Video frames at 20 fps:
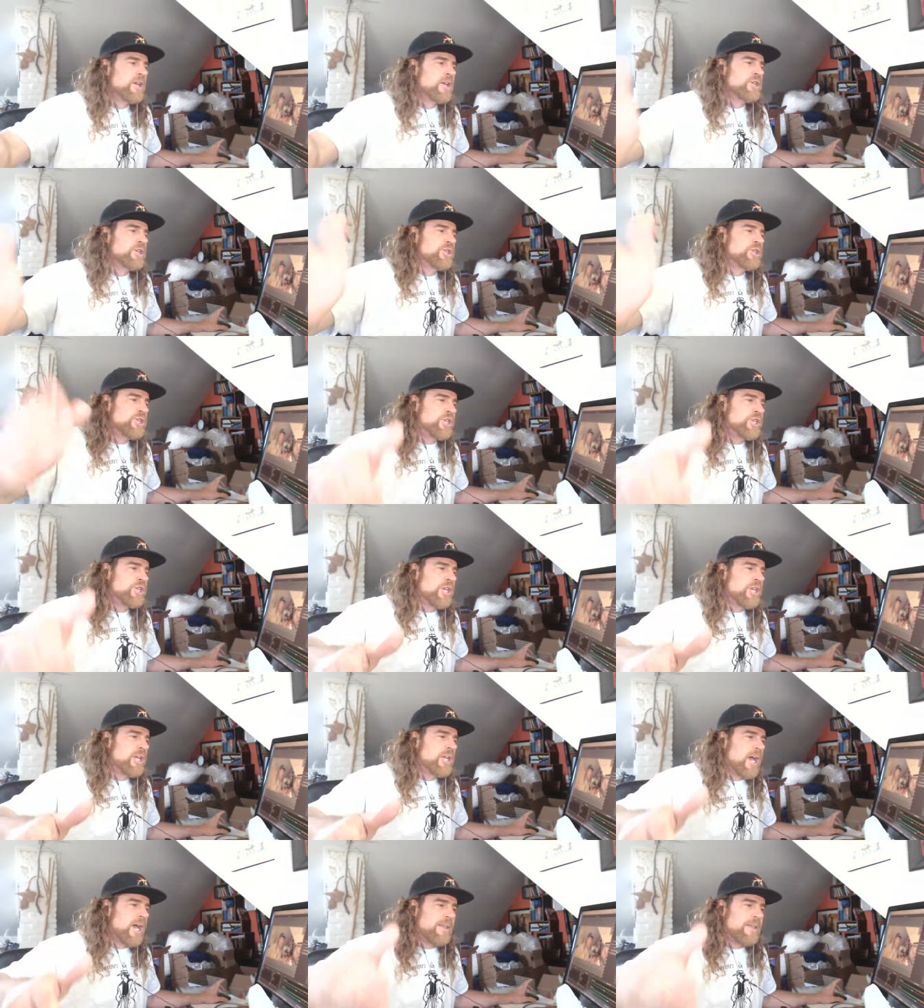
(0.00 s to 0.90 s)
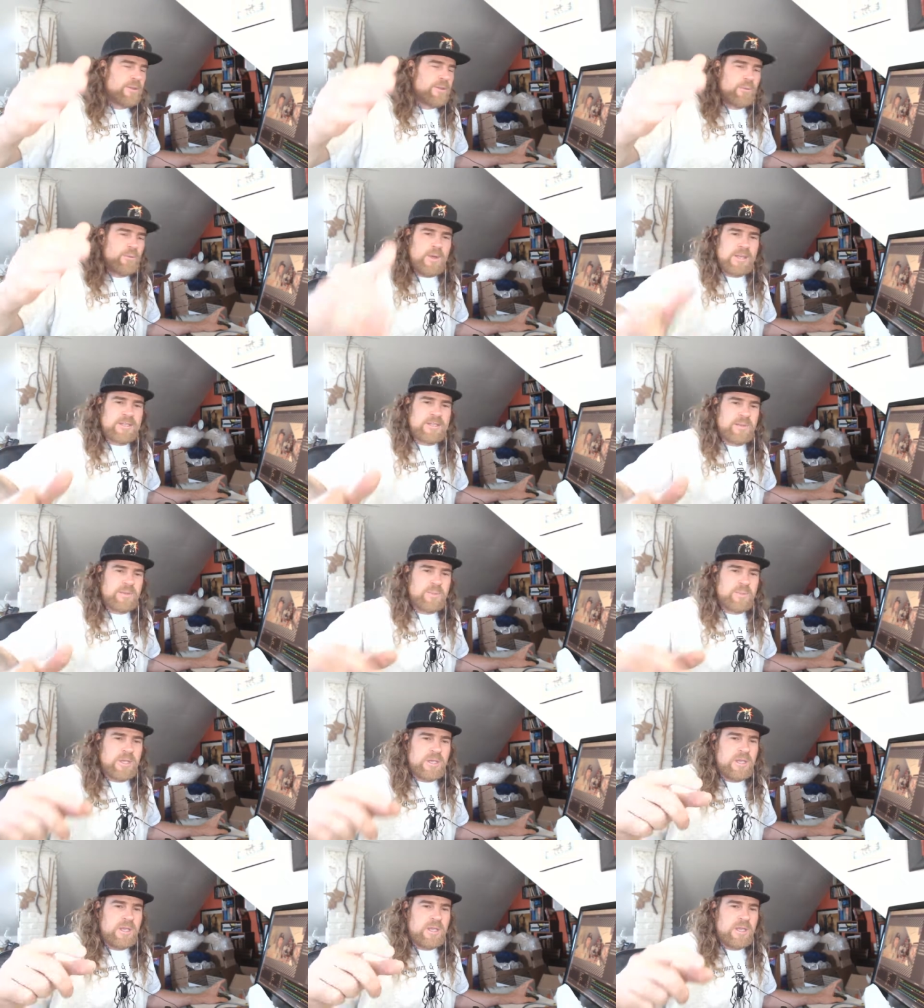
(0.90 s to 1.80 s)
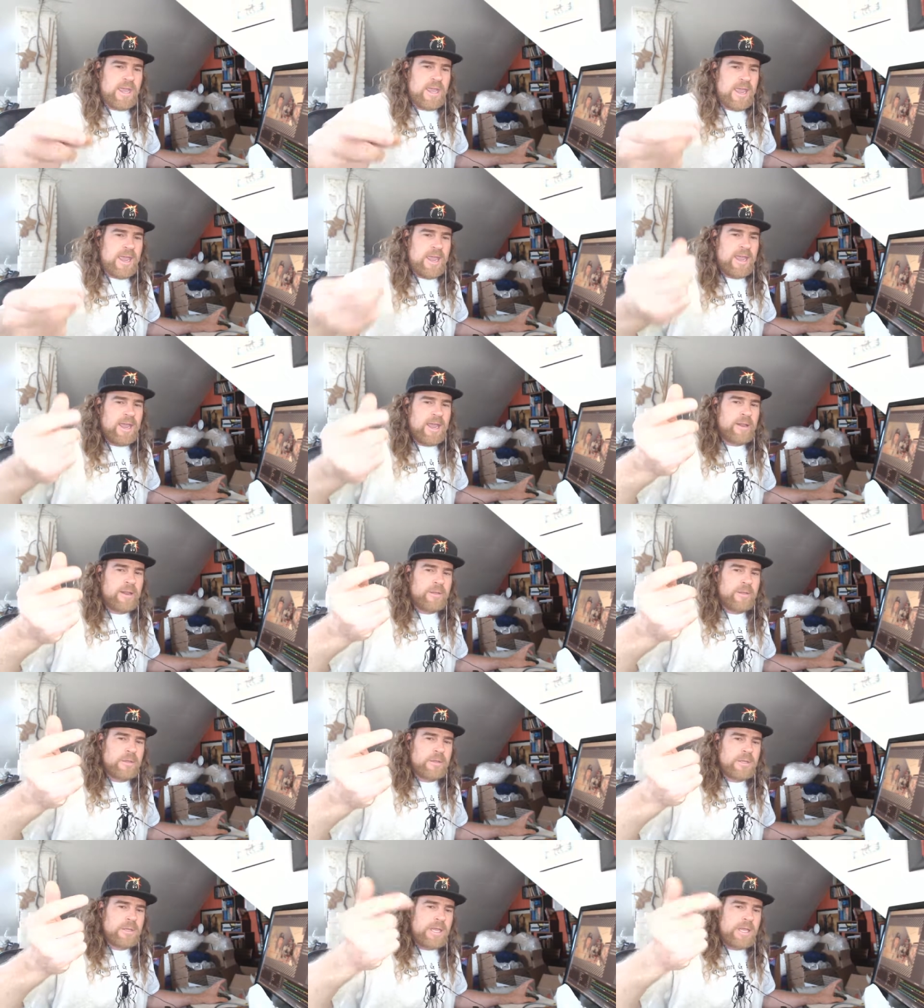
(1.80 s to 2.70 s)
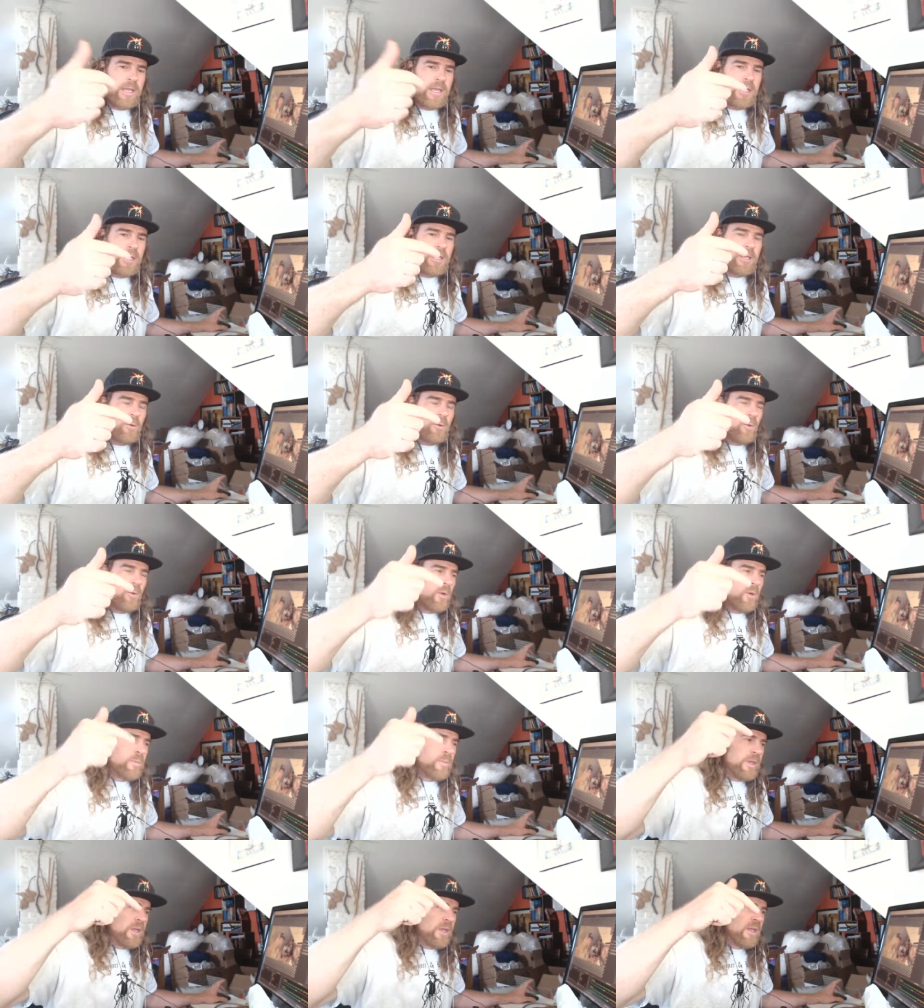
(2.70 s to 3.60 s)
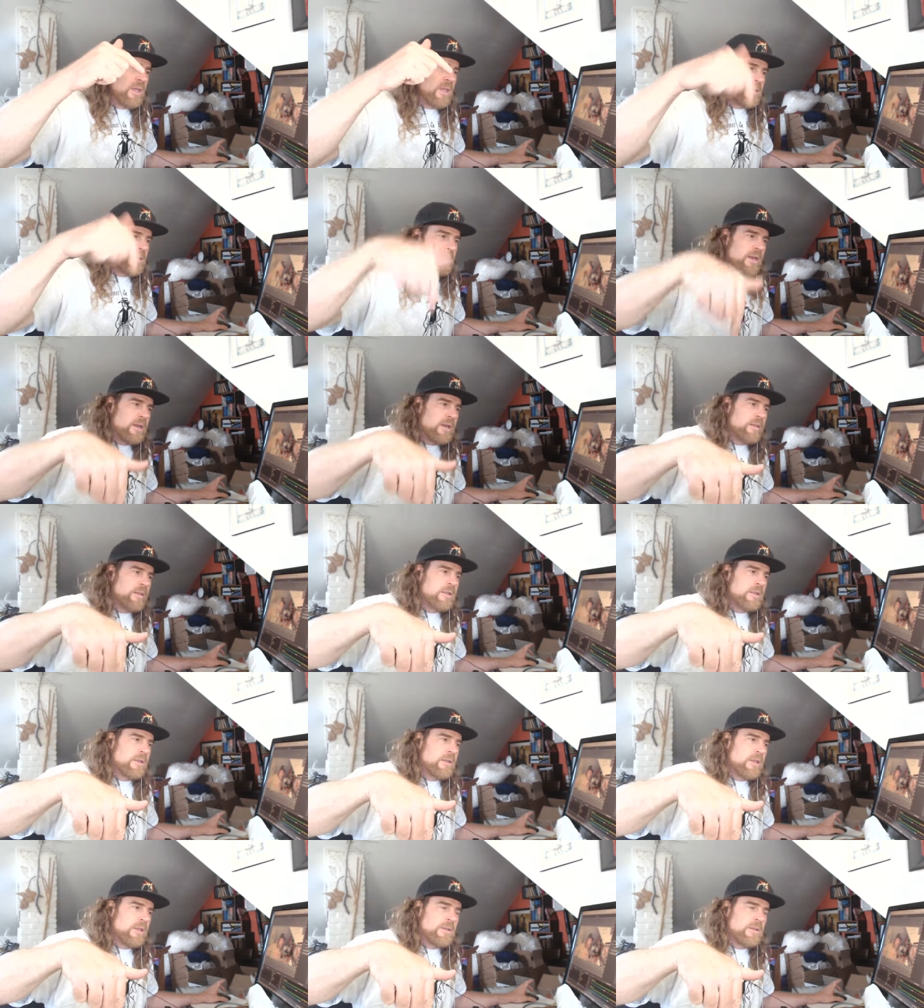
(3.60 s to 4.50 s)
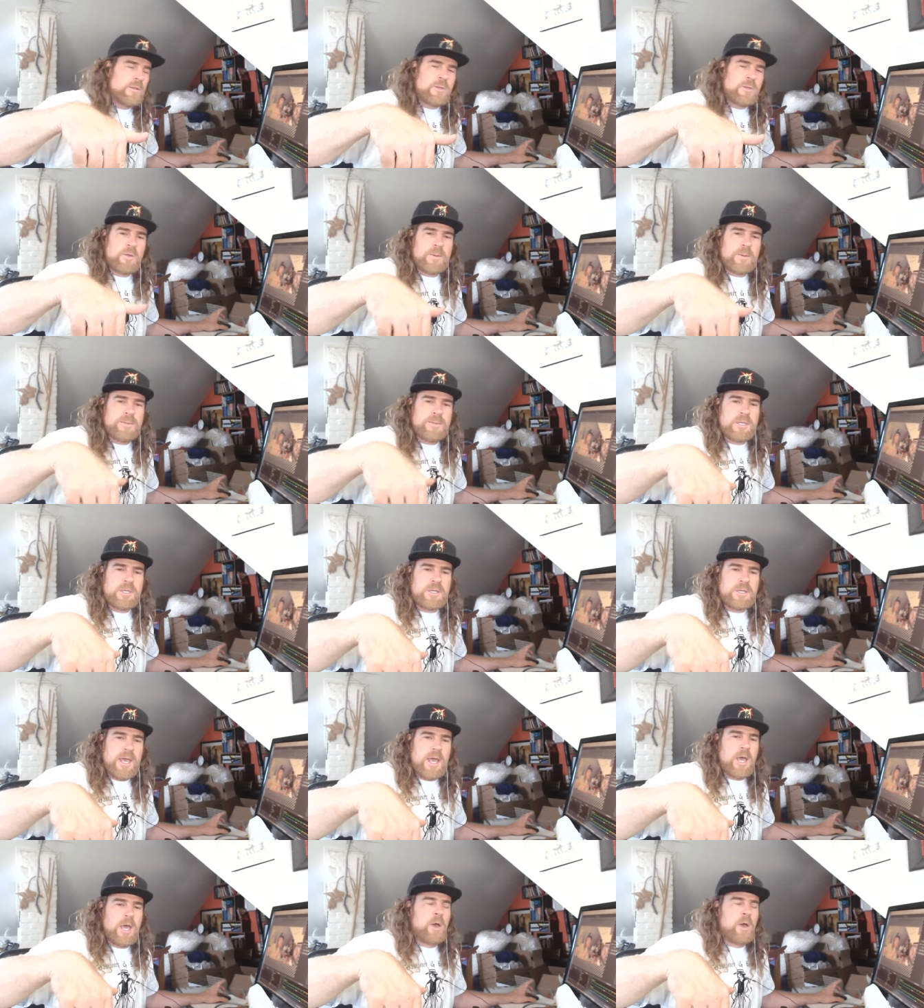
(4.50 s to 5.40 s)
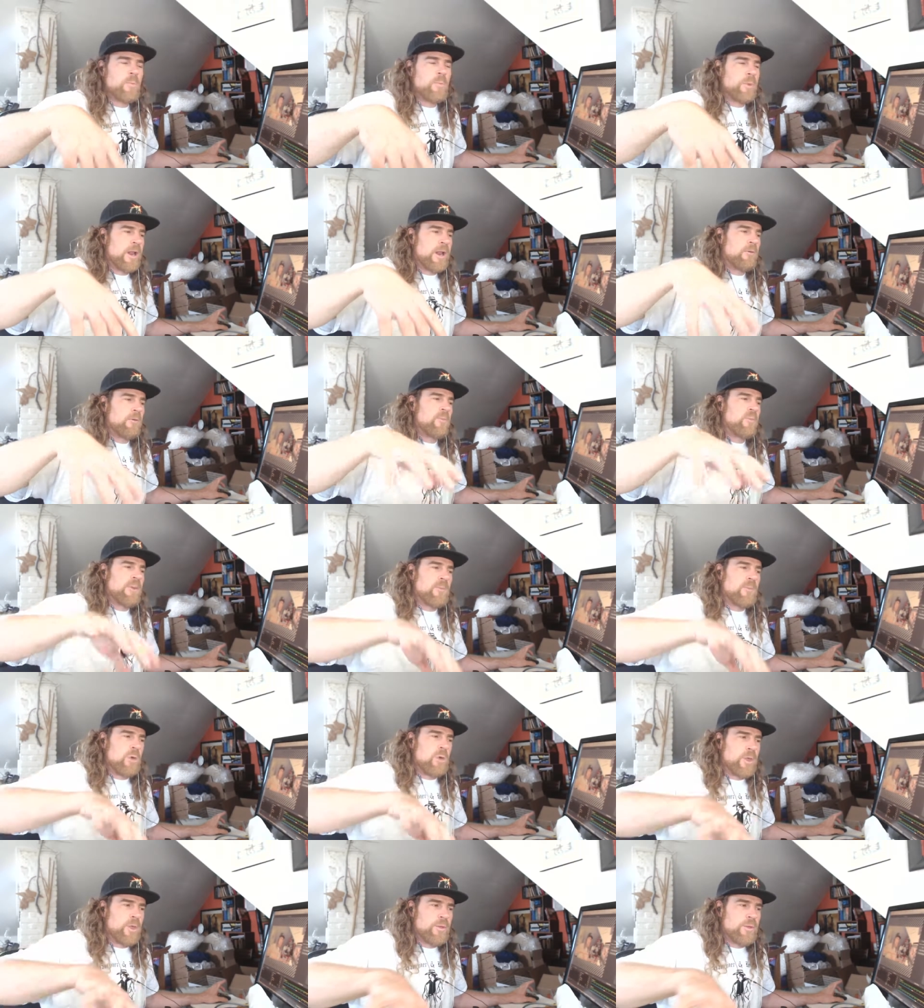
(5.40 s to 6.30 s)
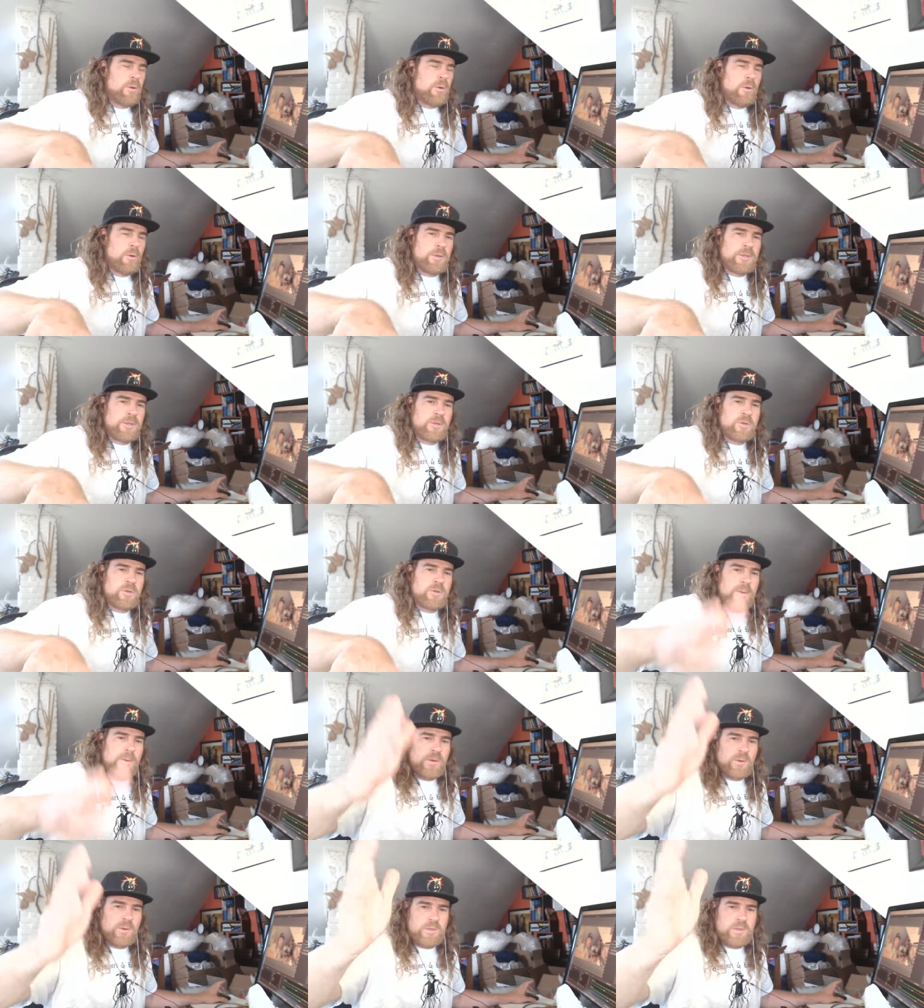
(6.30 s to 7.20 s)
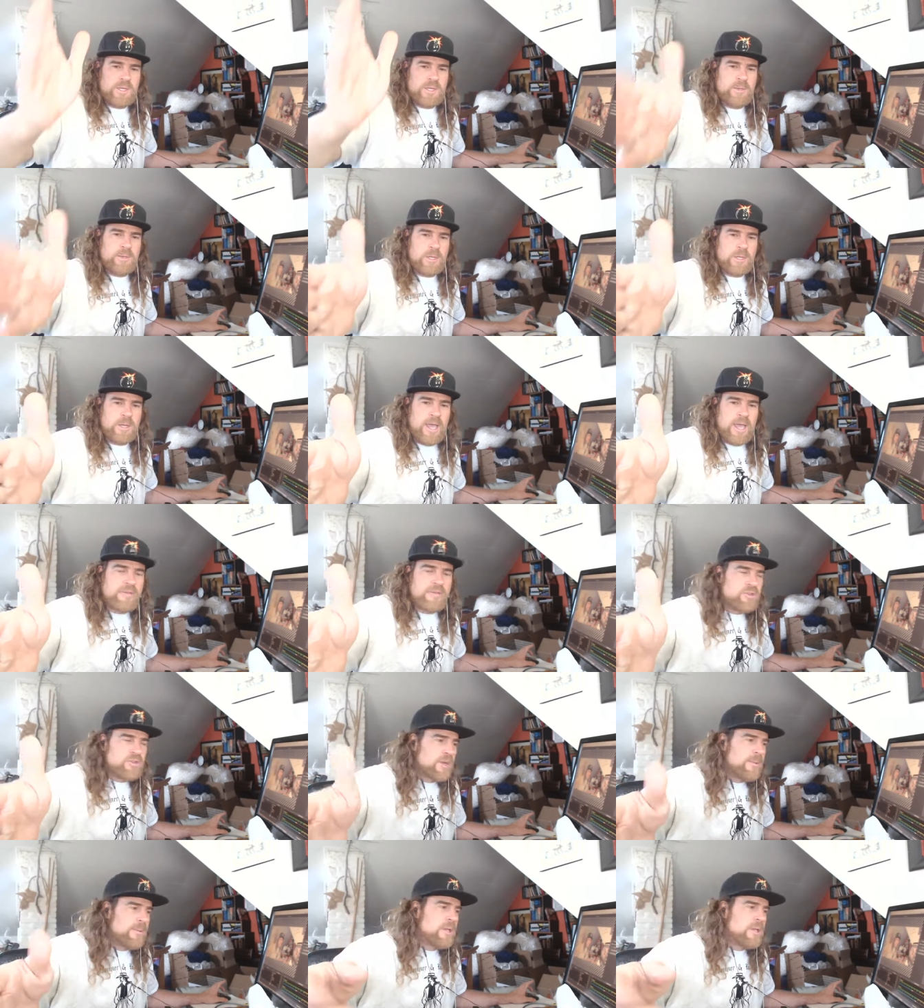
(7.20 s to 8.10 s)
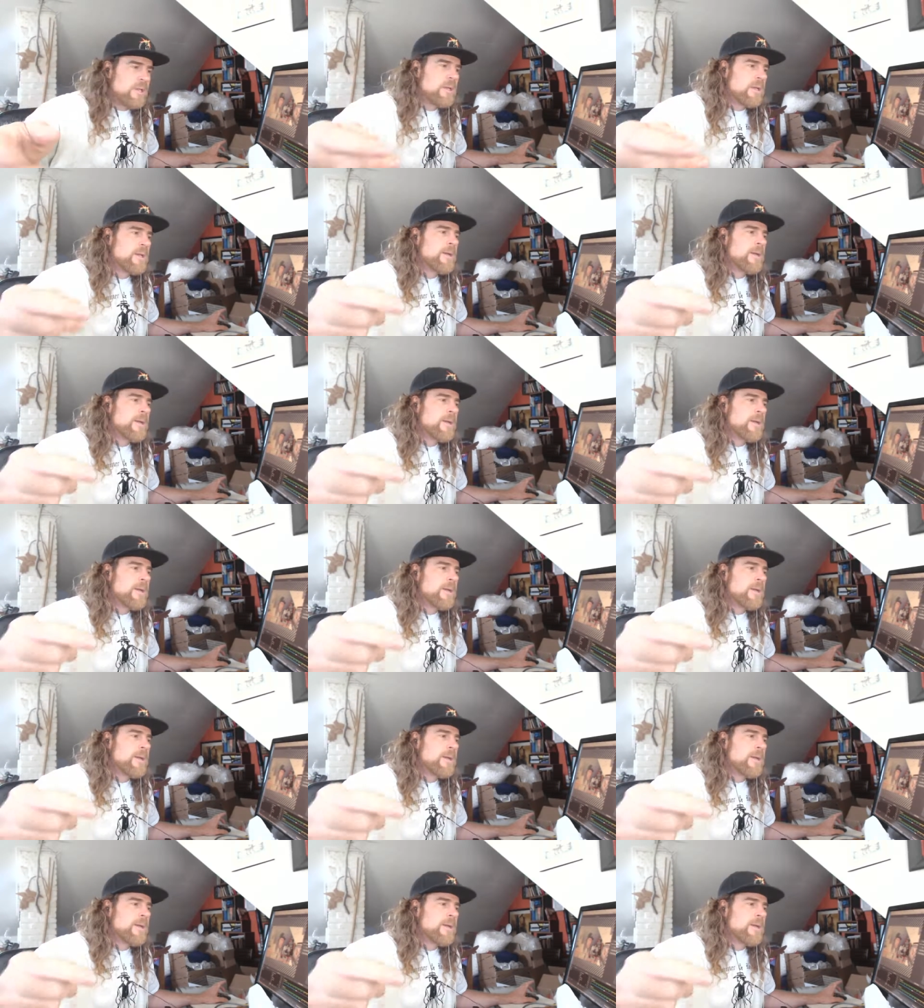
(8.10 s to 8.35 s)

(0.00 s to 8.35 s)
She got the recipe, and the link will be, it's not in the in the description now, but I will be more thorough with the description once I'm done live streaming.